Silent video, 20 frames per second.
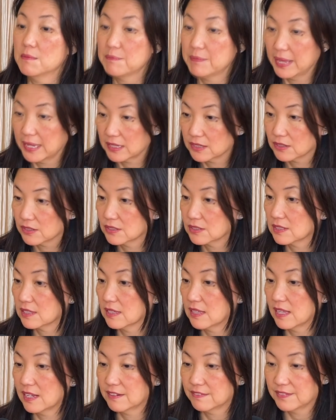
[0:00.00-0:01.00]
bankers, a
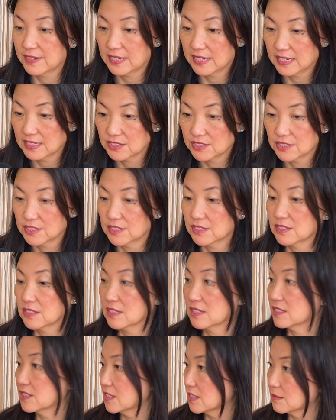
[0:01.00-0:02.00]
lot of financiers,
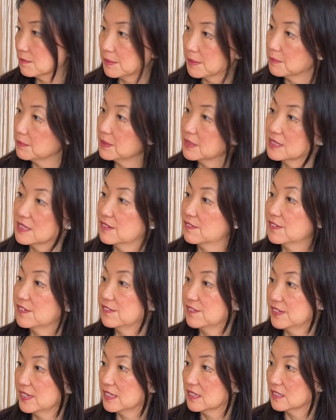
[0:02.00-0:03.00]
just people in different
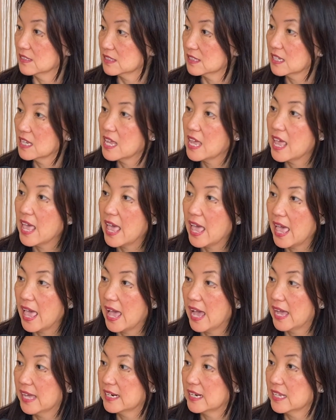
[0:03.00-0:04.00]
fields.
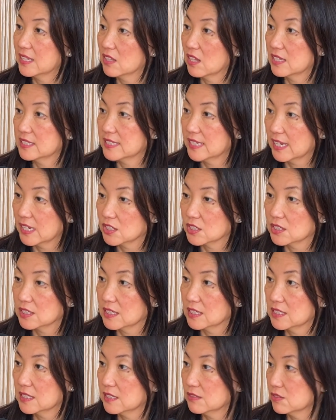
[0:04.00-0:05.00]
And in Los
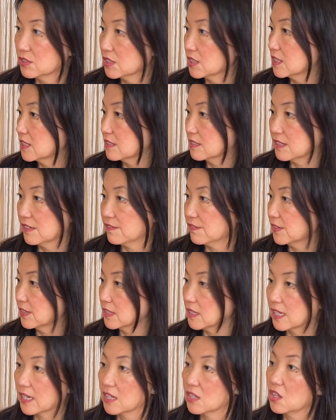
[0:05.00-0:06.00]
Angeles, it was just a
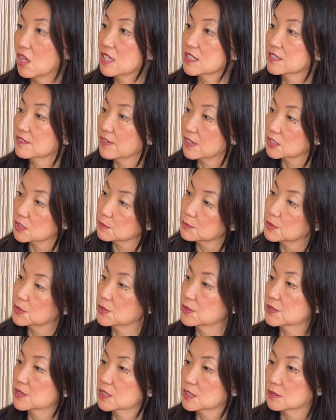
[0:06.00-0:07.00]
different, like lots of
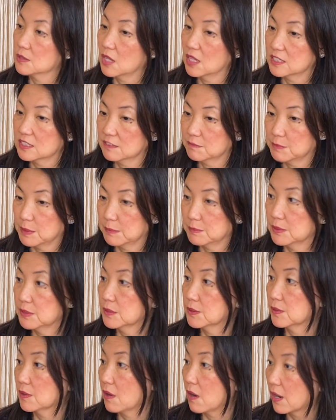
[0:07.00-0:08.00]
entrepreneurs, lots of people
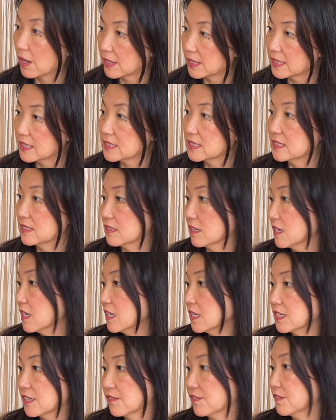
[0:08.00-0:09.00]
who are artists in
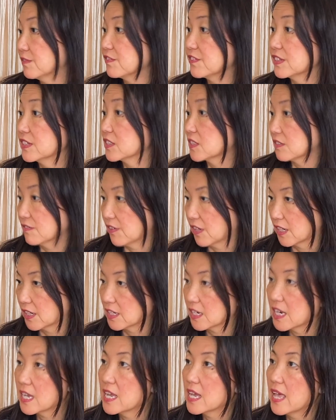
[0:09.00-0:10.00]
different fields of
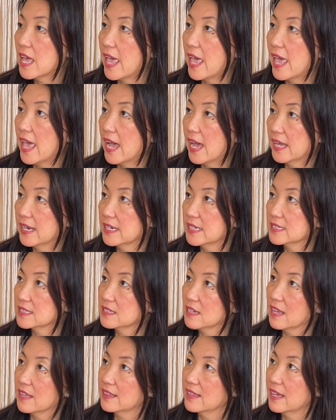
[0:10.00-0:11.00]
art. And it's
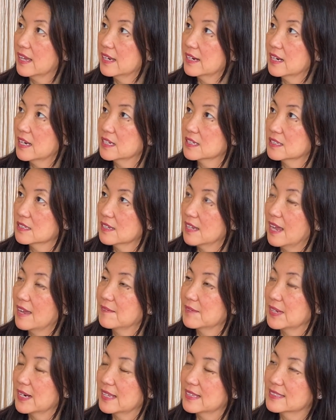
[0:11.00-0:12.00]
not that,
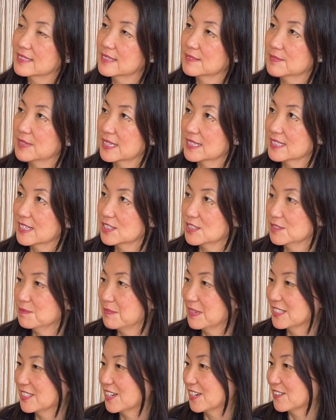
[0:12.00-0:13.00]
it seems like such a
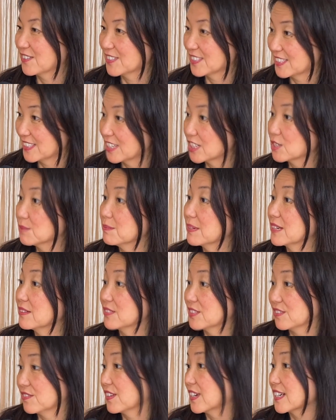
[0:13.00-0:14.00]
big generalization, but it
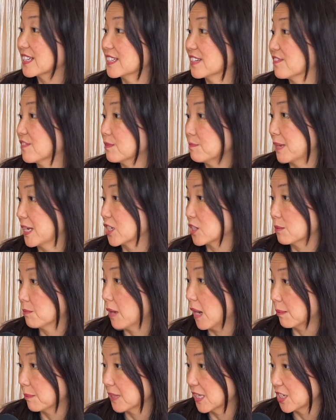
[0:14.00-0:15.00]
was a very different patient
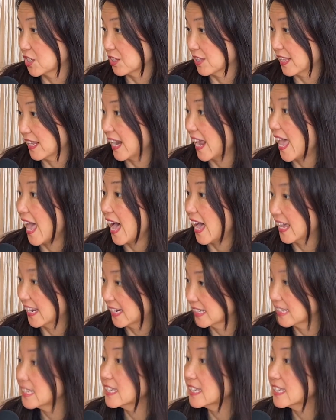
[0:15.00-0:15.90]
population that I had.